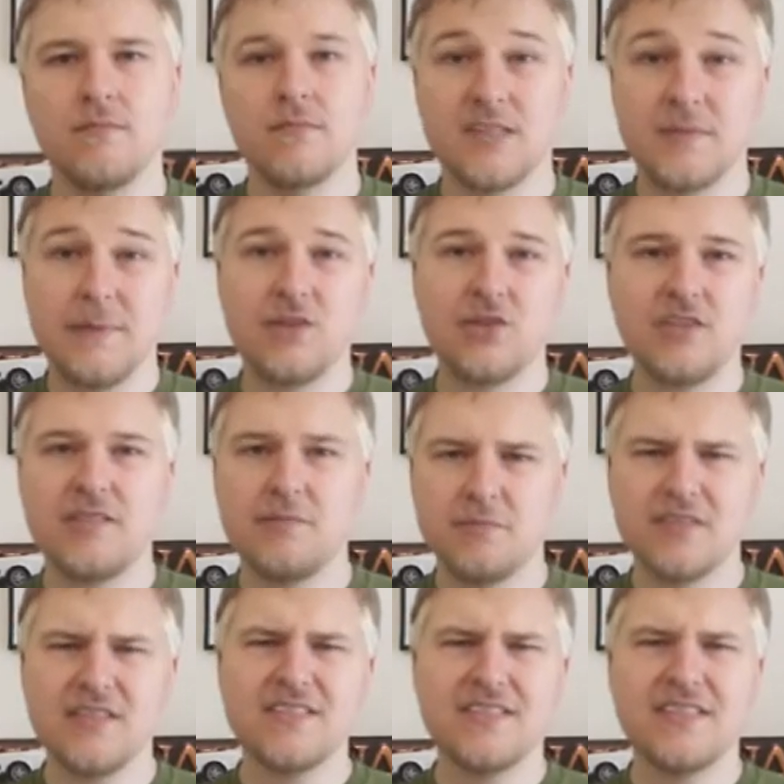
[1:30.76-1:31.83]
especially
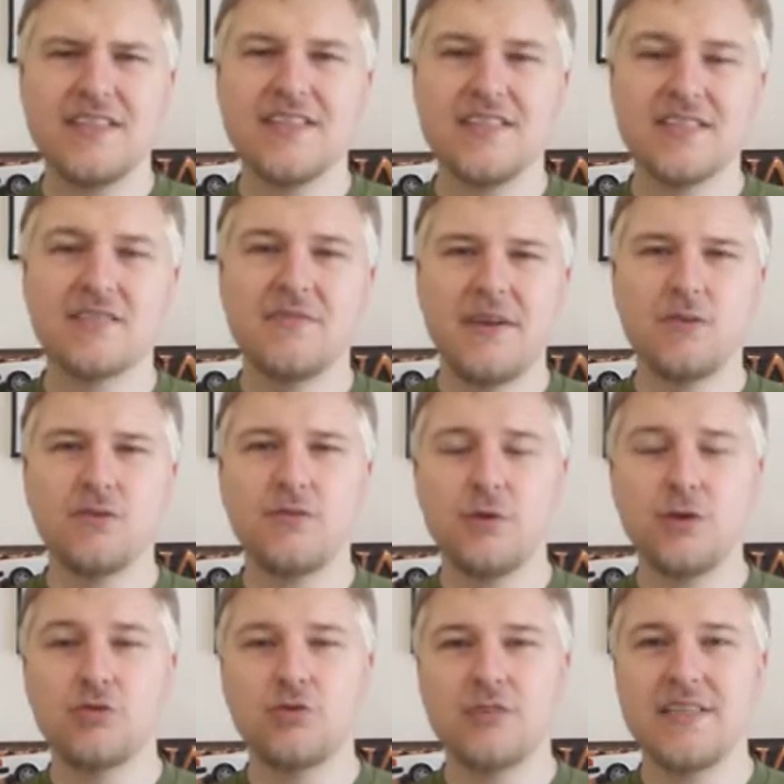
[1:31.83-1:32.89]
since the latest found
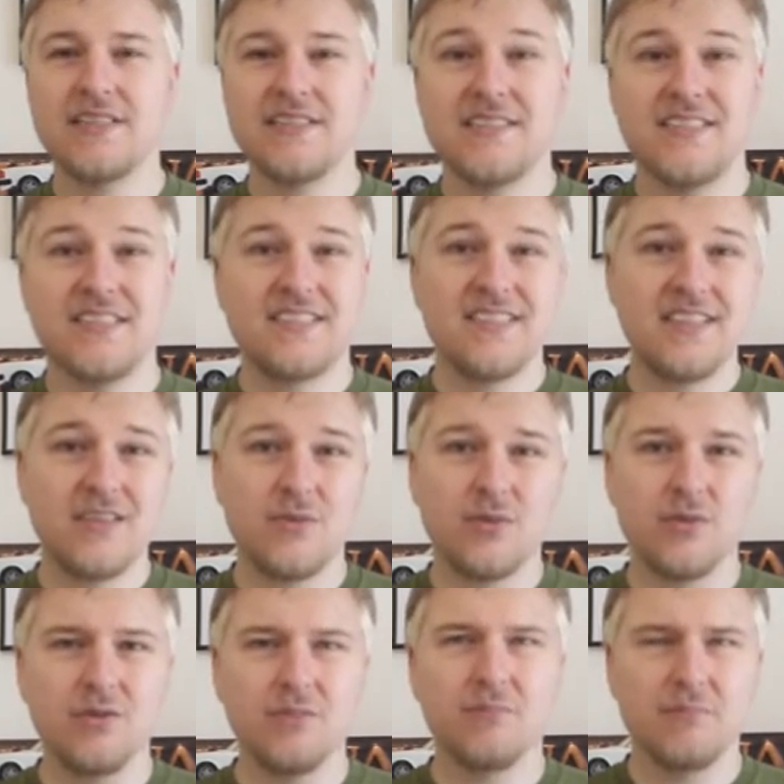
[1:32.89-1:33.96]
footage release is its
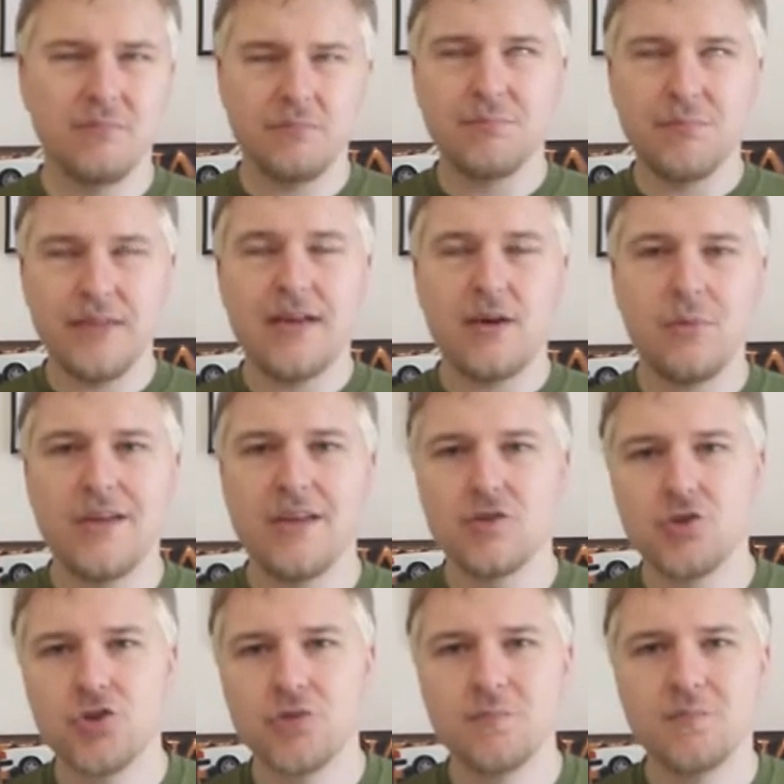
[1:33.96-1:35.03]
sequel, Blair
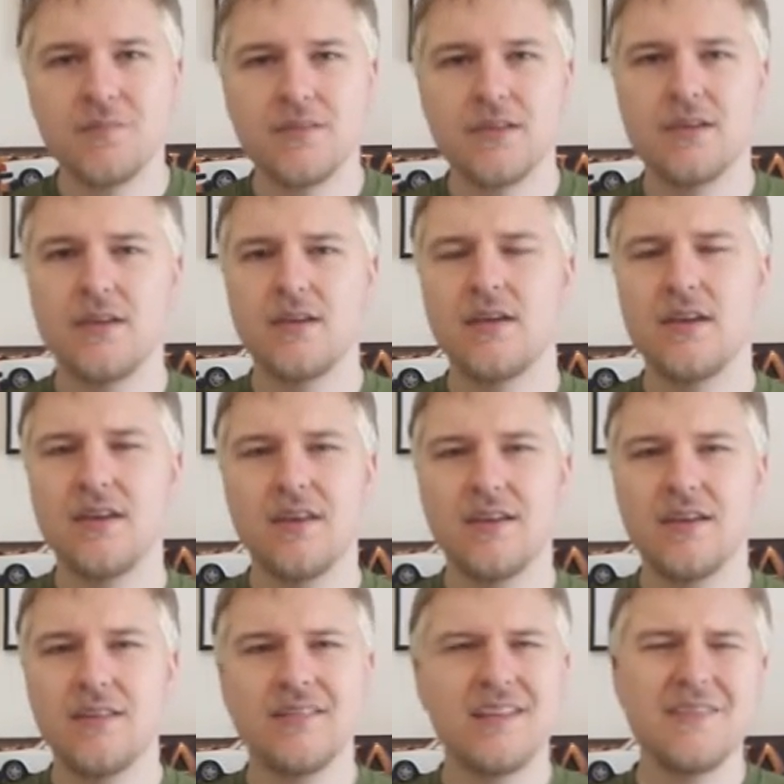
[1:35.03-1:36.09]
Witch.
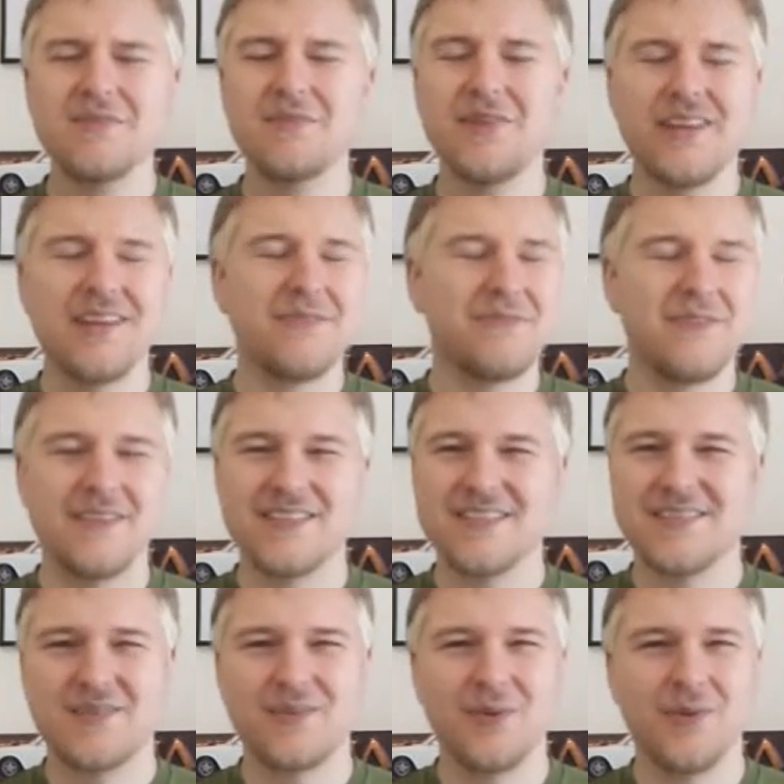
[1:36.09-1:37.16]
Even when I
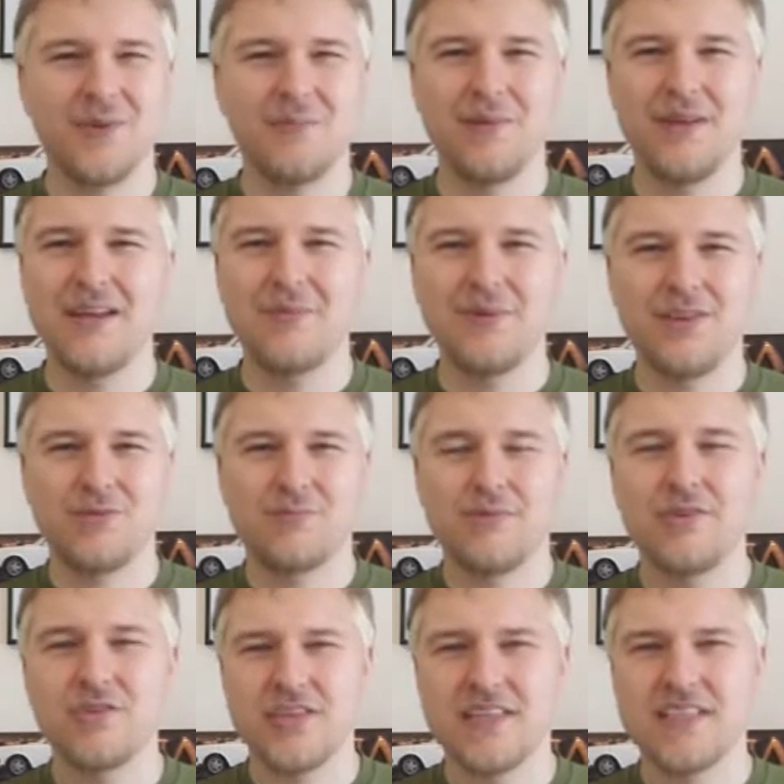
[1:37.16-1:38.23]
first saw the Blair Witch
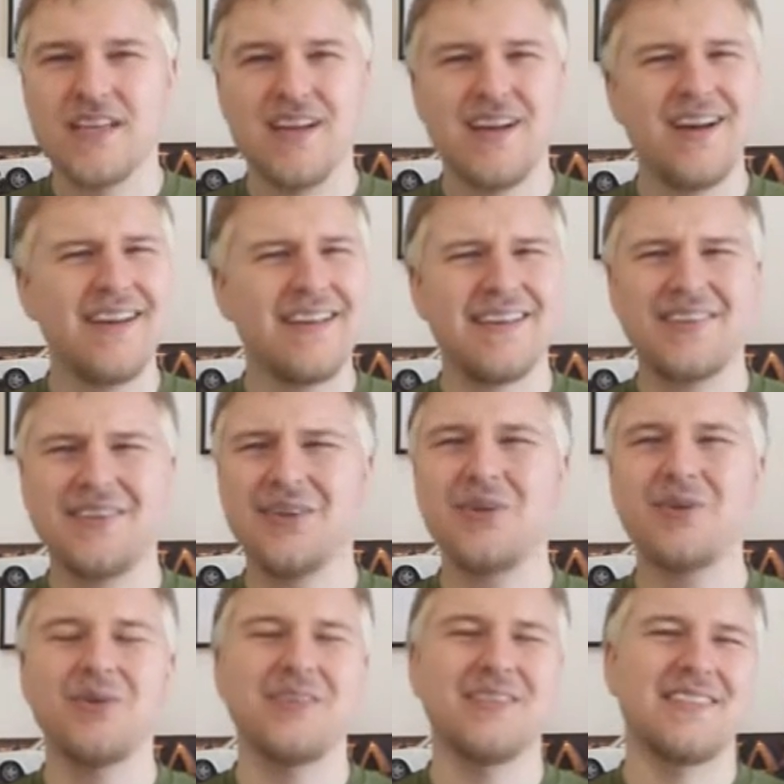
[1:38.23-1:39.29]
Project, I
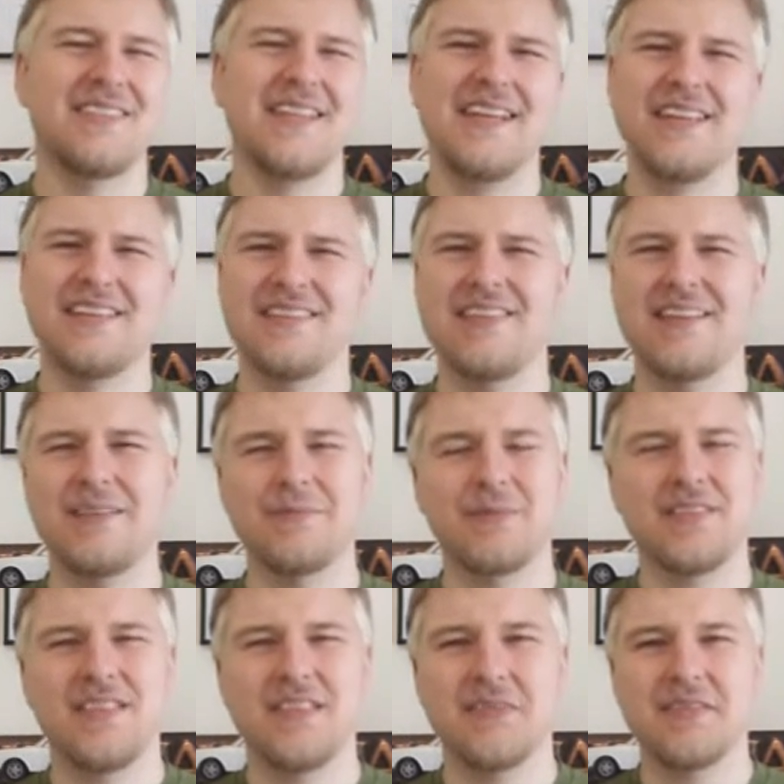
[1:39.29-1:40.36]
couldn't take the name
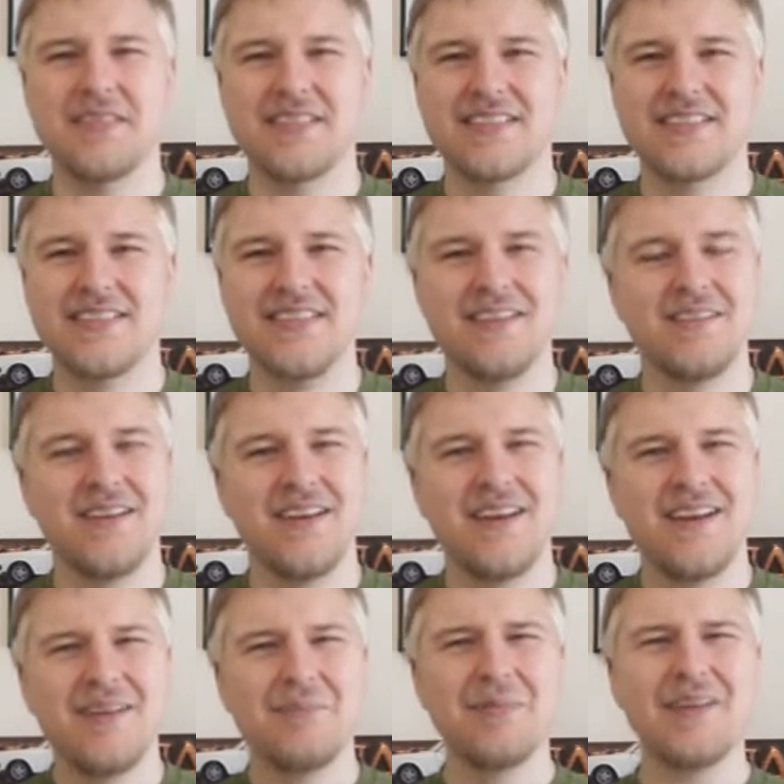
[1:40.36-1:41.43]
seriously.
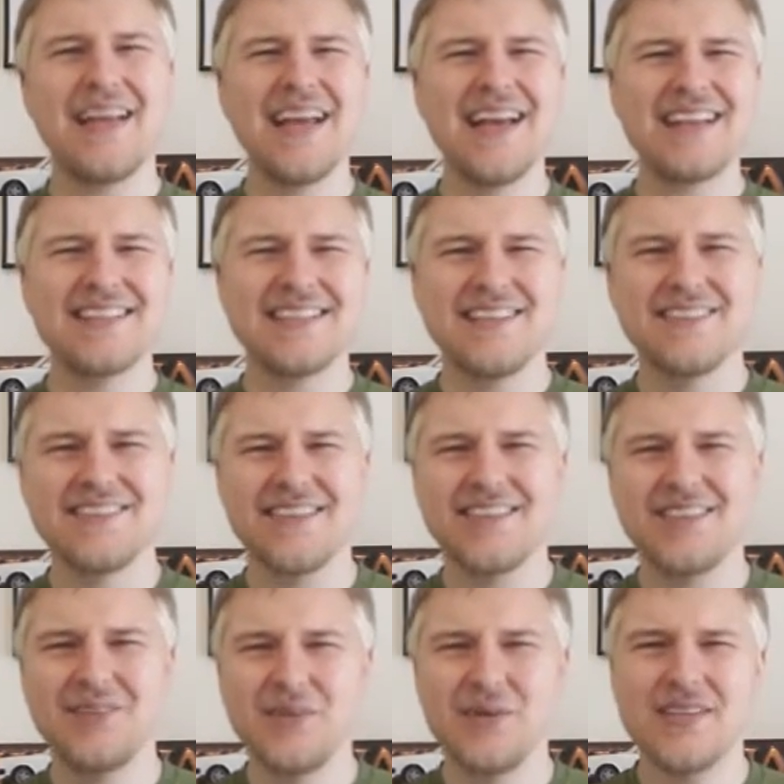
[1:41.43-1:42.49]
Blair sounds like
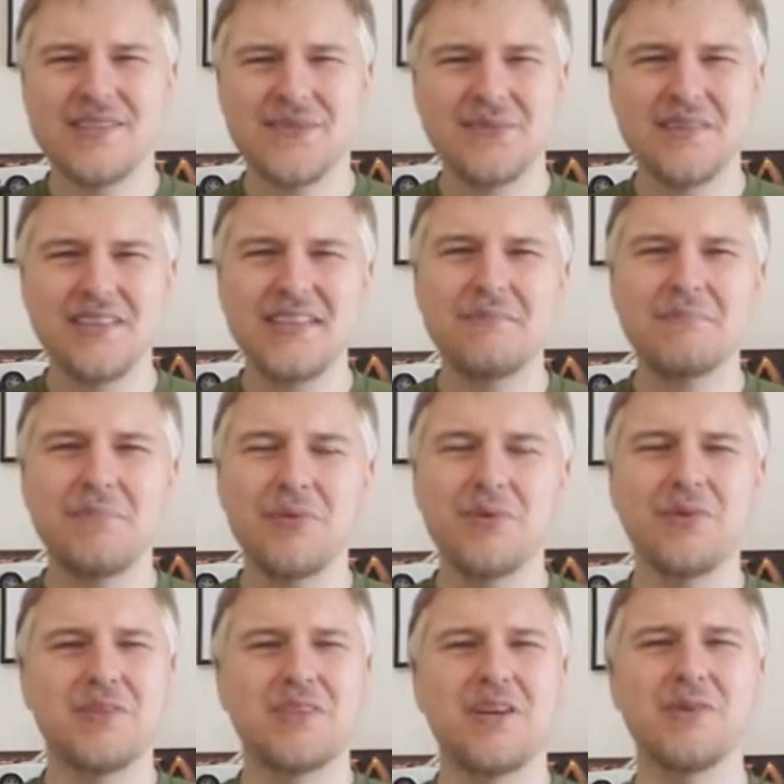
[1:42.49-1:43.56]
the noise a really
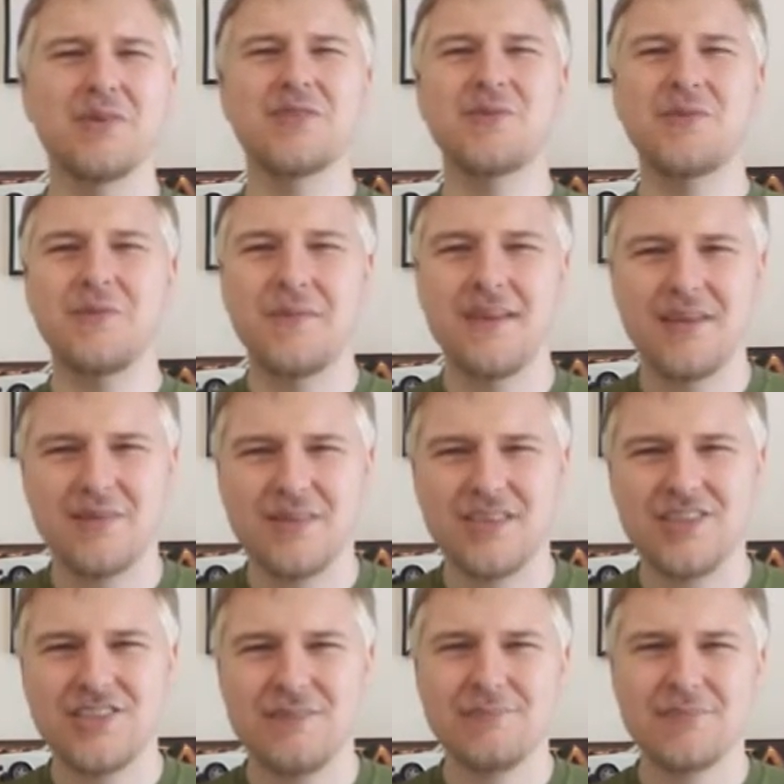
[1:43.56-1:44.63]
bored ghost would make when
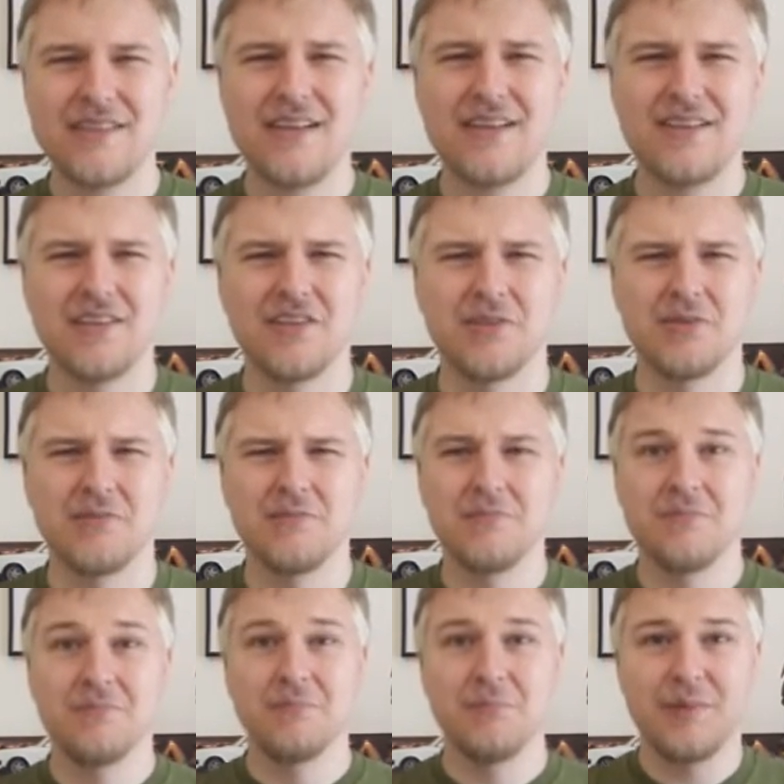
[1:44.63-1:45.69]
it jumps out at you.
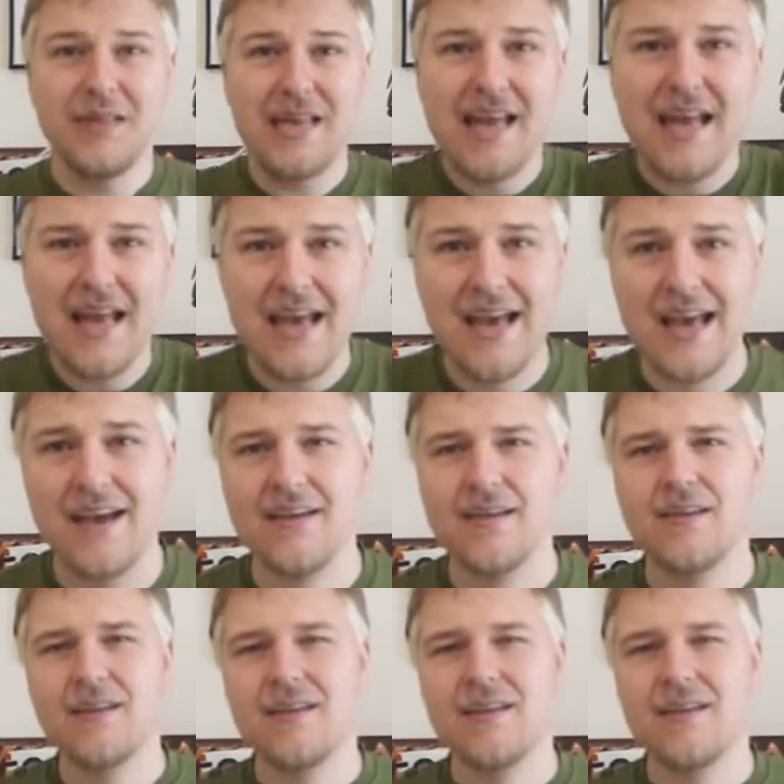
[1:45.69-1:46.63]
Blair!